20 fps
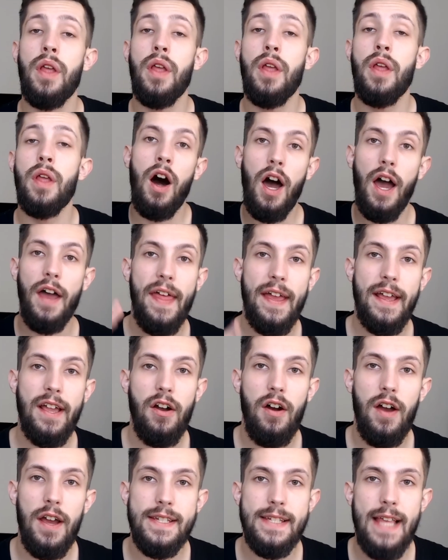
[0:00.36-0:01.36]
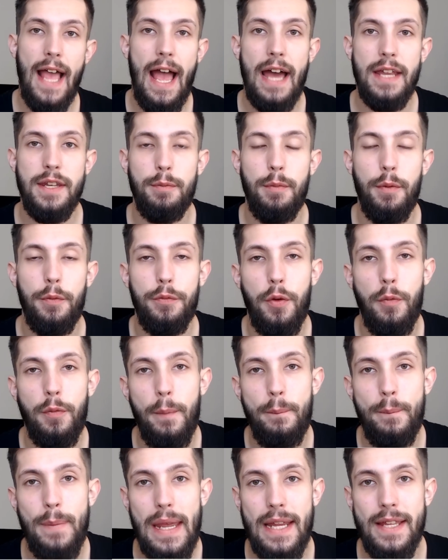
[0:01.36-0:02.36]
Hi there guys, Adam from The
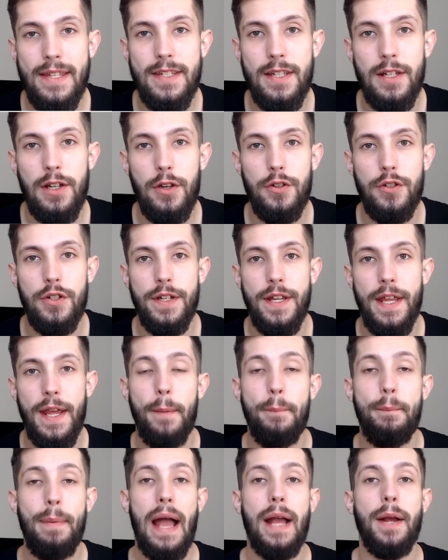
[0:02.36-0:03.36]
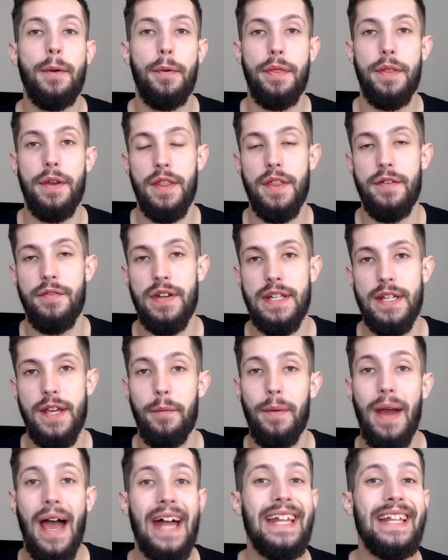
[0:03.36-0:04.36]
Beard Solution here, back with another video.
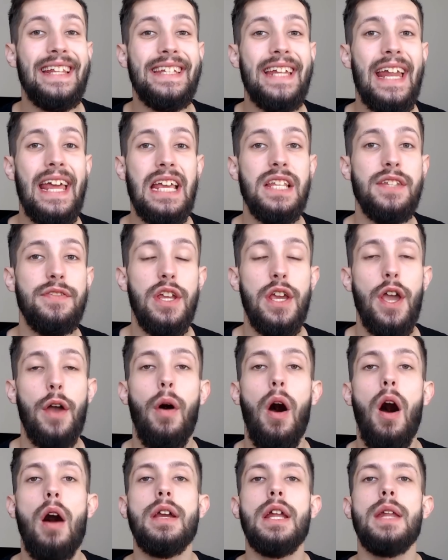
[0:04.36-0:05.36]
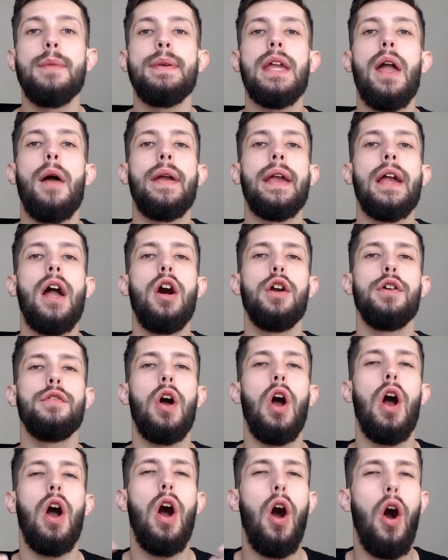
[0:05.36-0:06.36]
And in today's video, I'm going to be going over
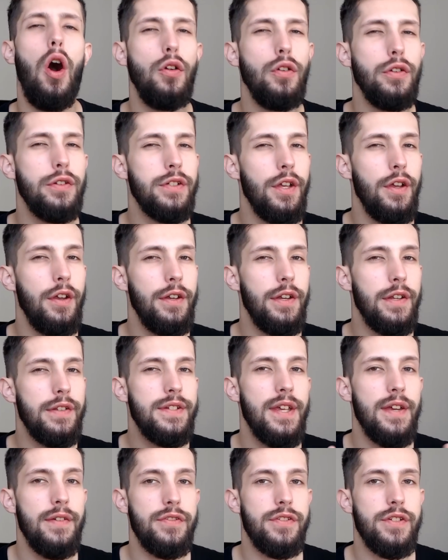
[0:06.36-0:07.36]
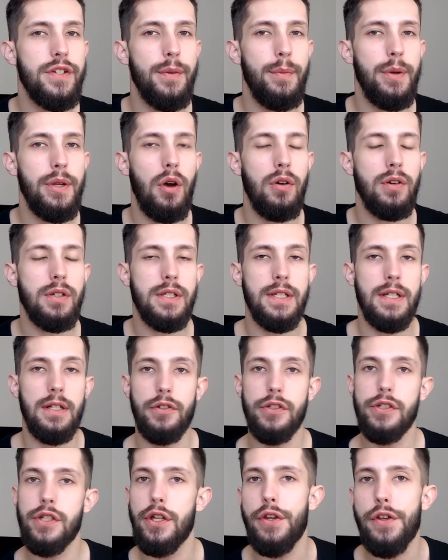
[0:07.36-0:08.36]
alternatives to minoxidil.
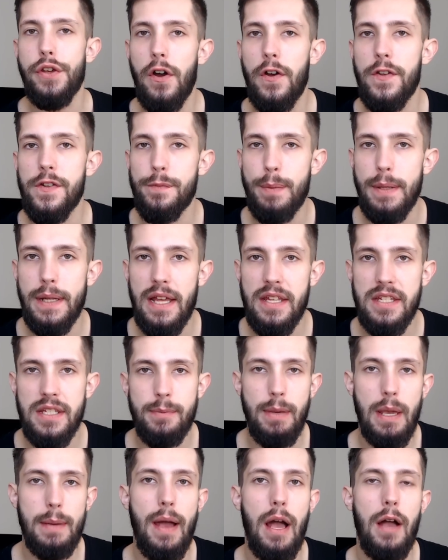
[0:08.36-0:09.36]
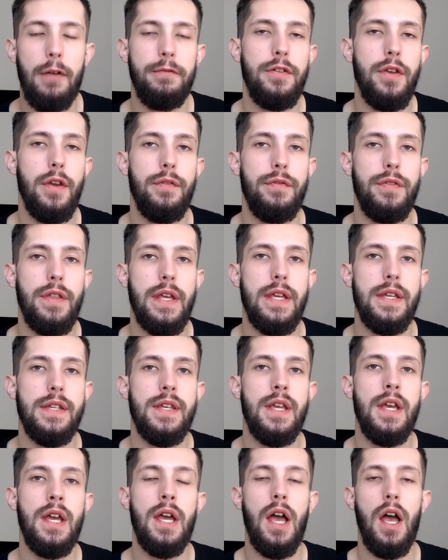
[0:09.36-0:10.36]
So you guys have been asking me about a few of these
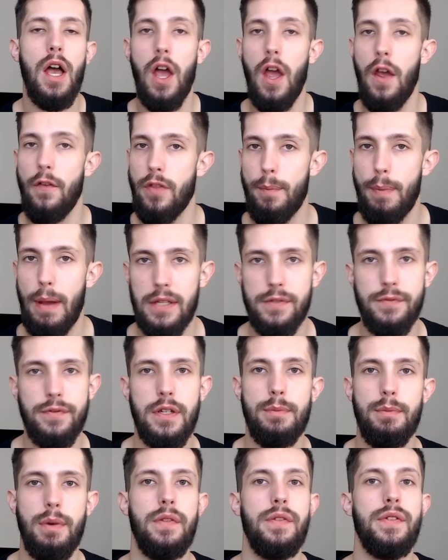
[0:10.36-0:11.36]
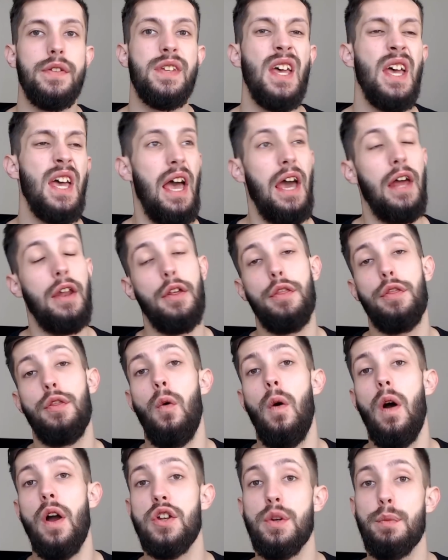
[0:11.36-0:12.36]
over the past few months, and I thought
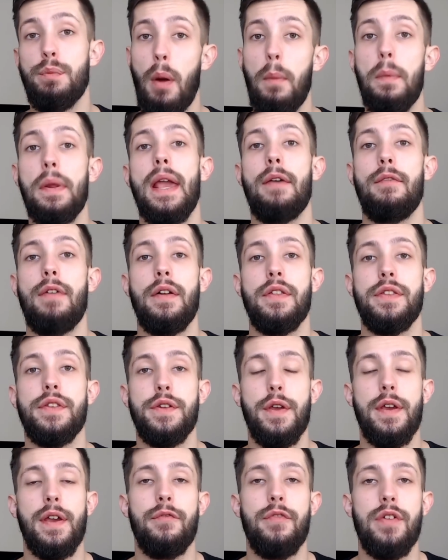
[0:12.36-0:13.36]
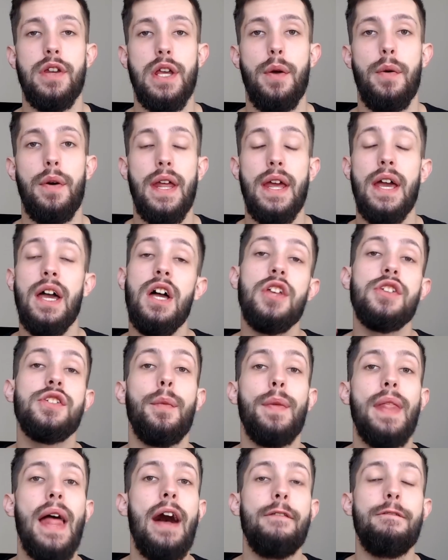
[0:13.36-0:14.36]
I should probably get around to doing a video on it. So
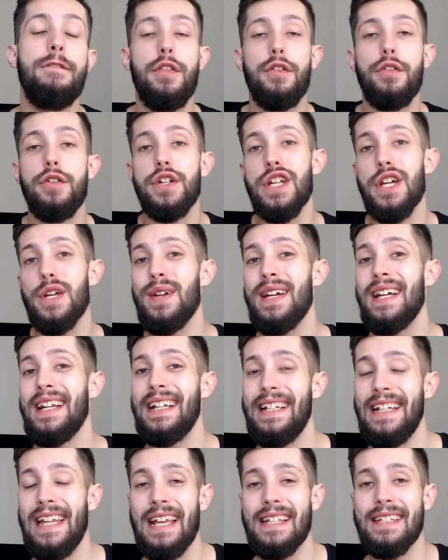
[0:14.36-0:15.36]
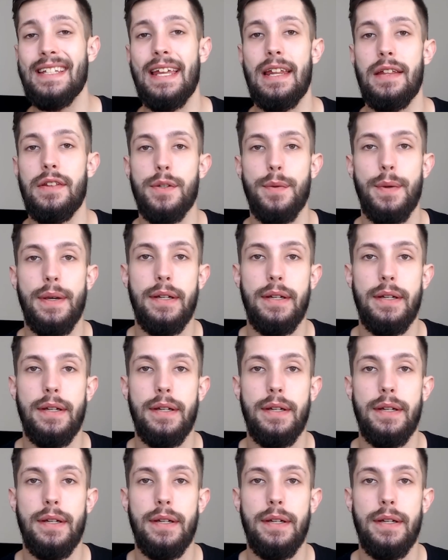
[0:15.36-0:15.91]
without further ado, let's get into it.